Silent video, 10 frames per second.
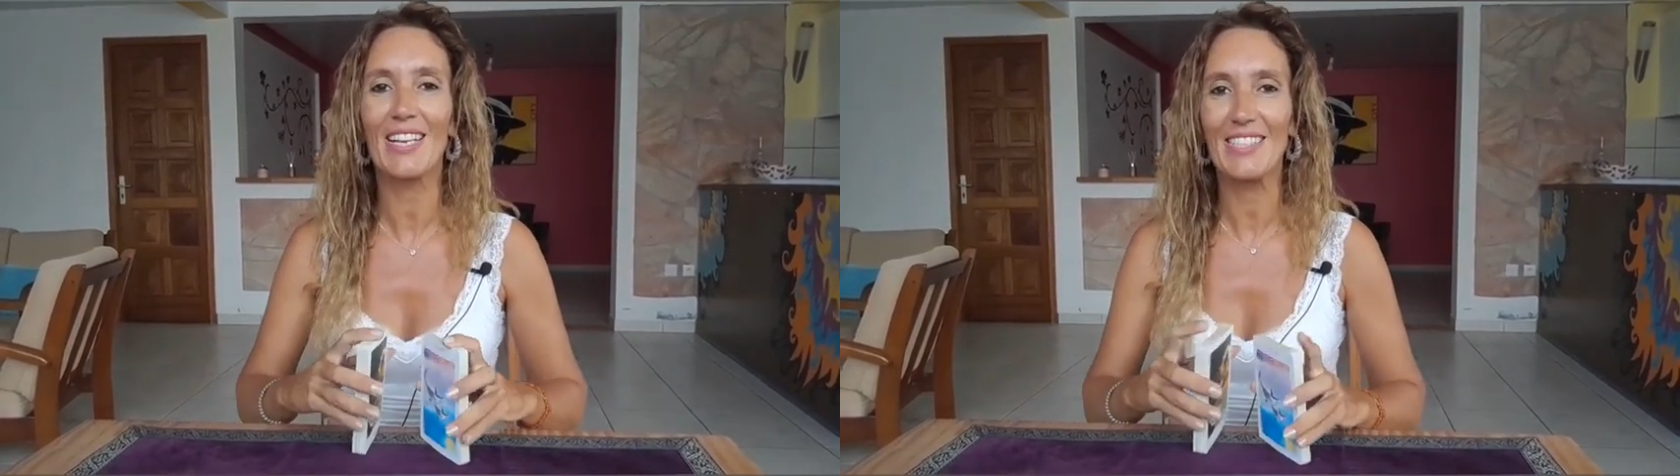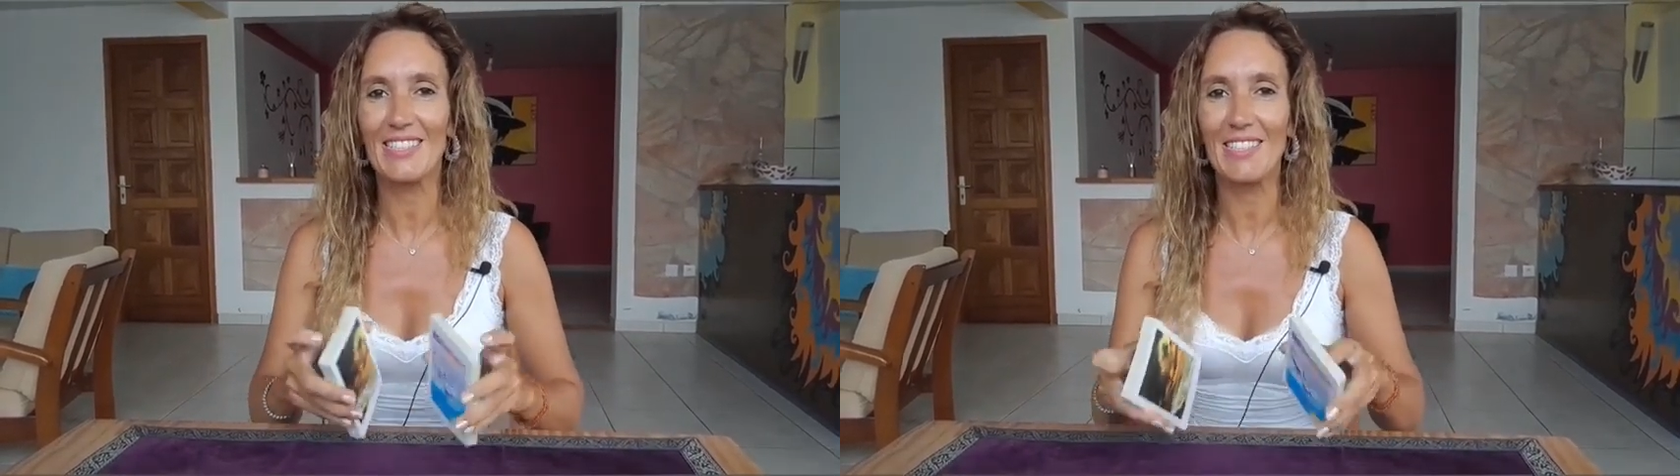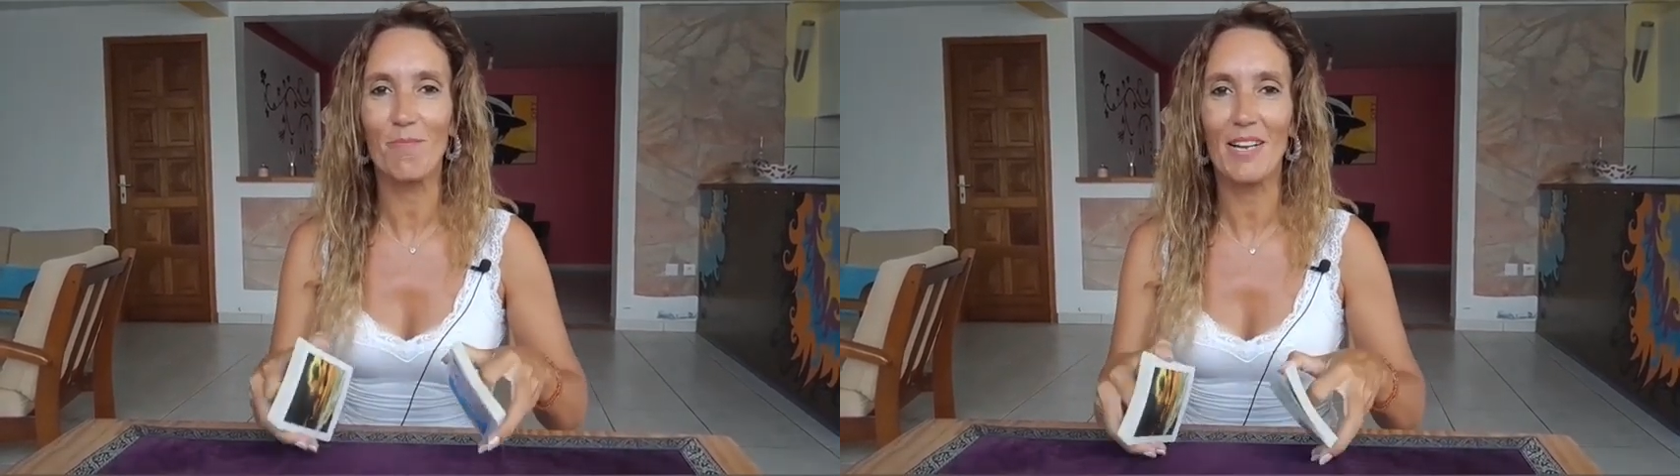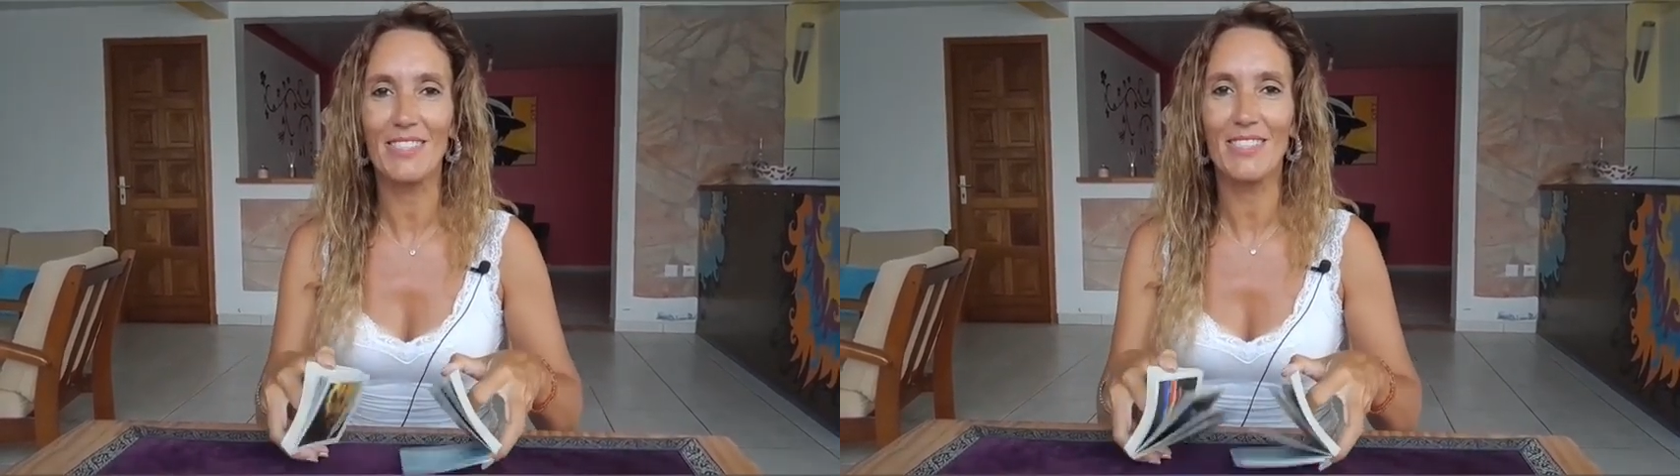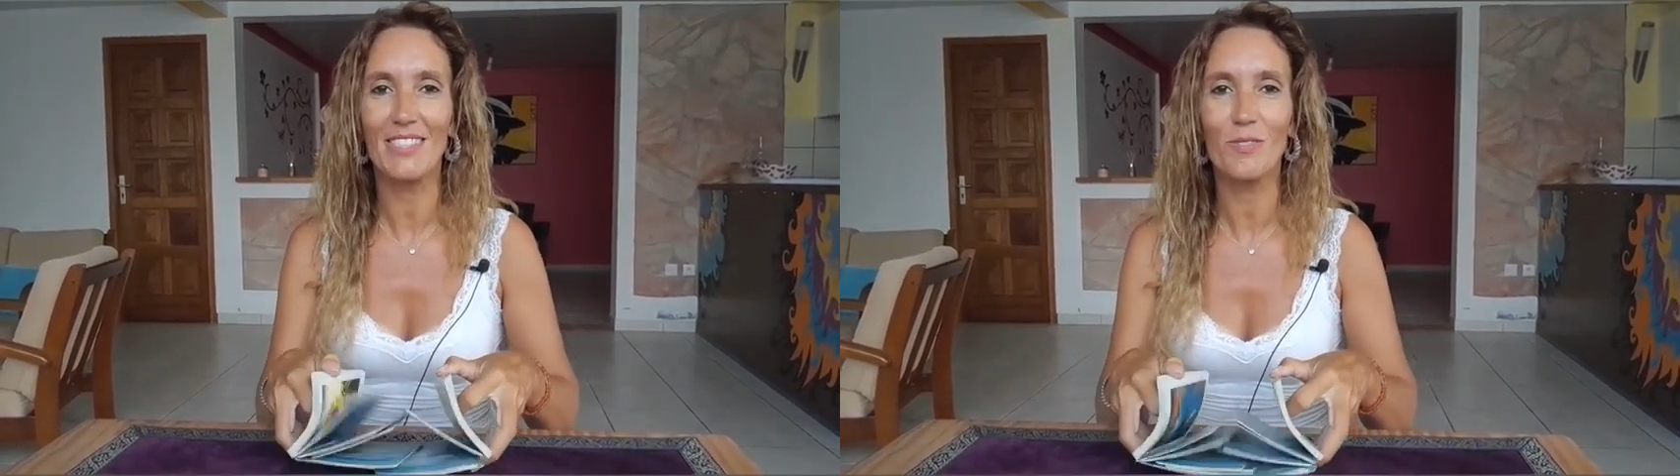Let's see,
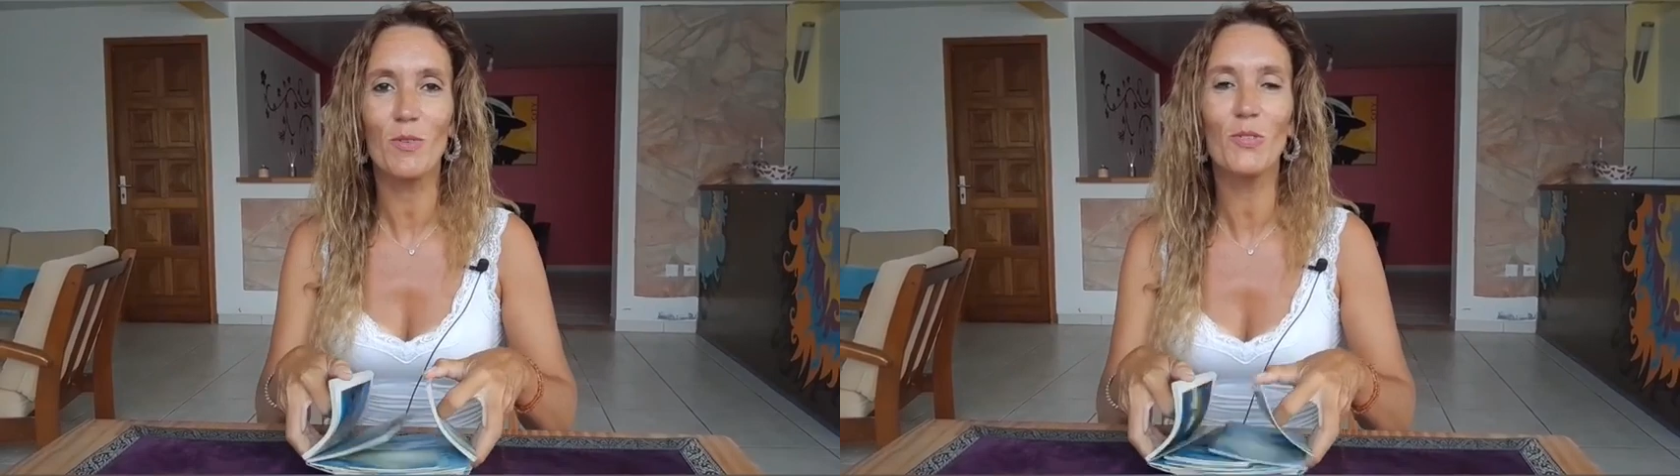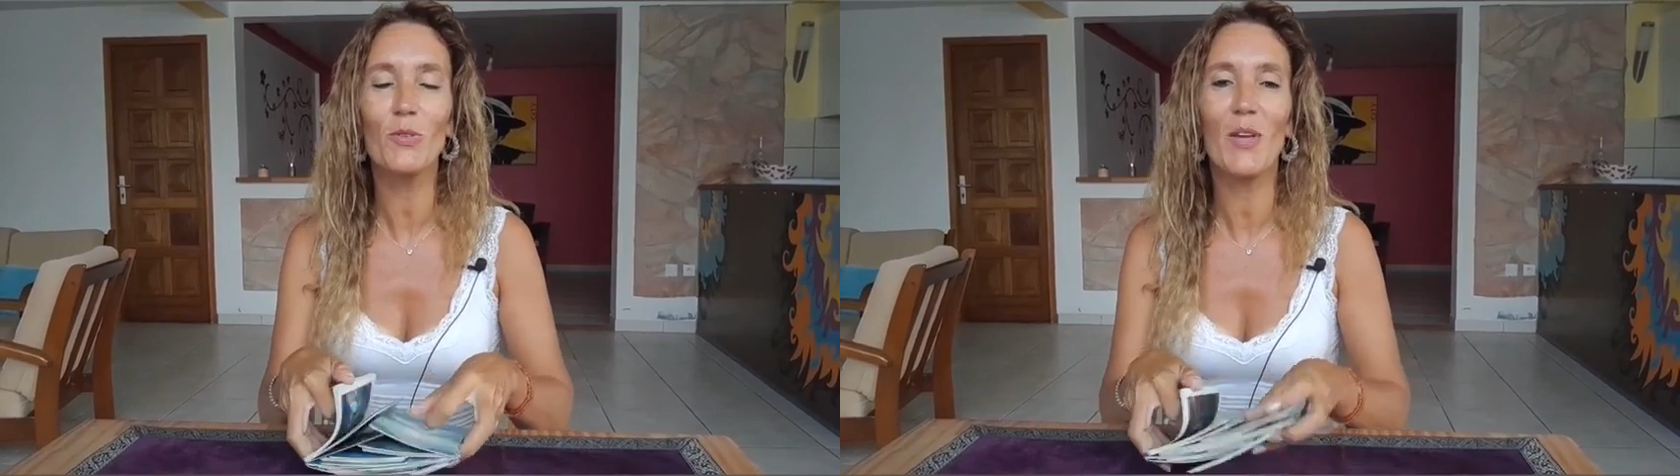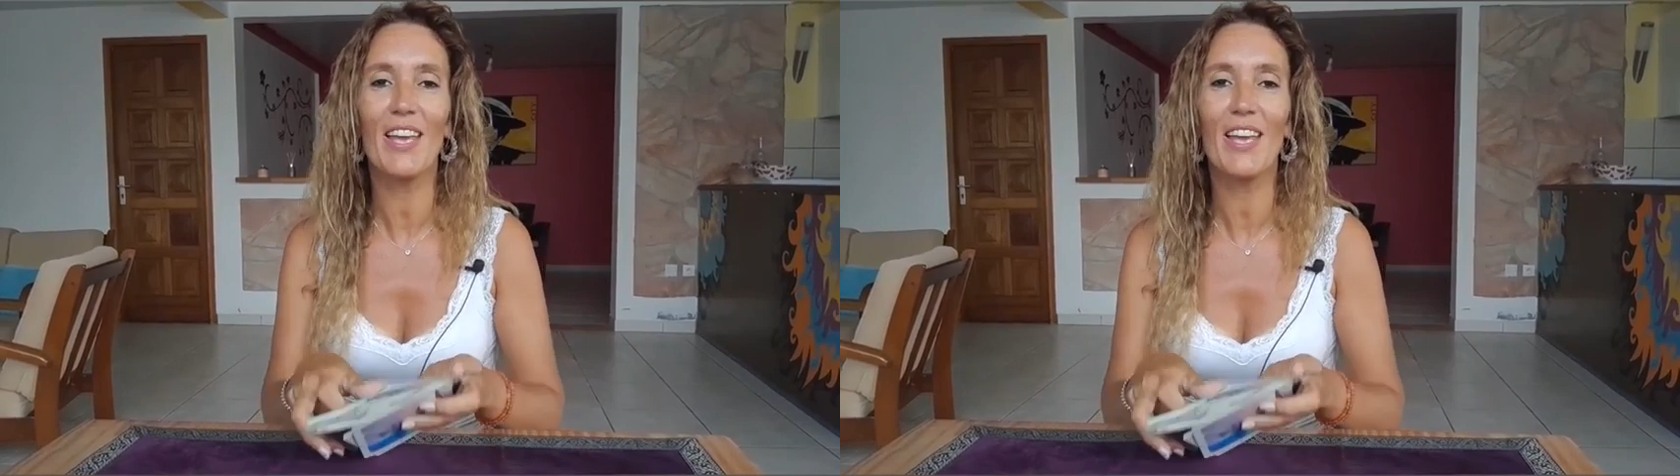Pisces, what do we